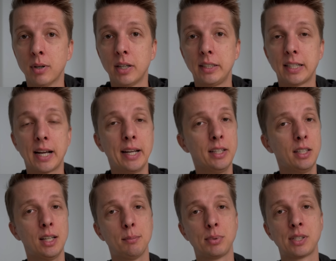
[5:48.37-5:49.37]
but I
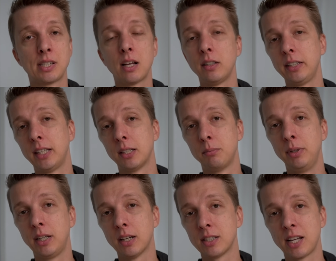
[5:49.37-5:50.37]
ended up selling it
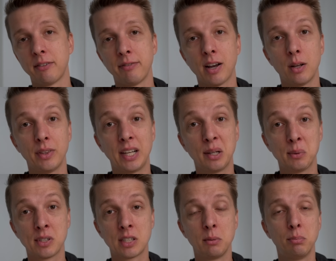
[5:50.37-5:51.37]
because I found that it
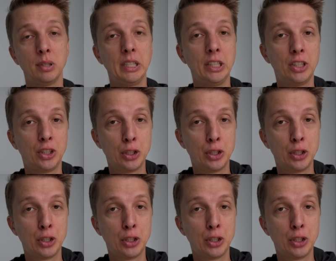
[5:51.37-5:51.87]
was simply